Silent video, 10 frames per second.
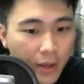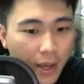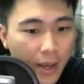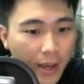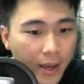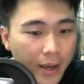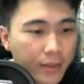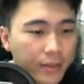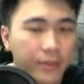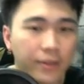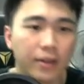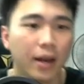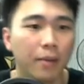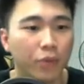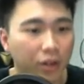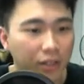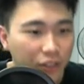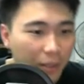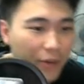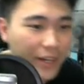And yep, we're gonna
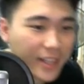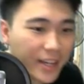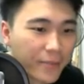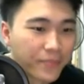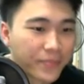stop right there.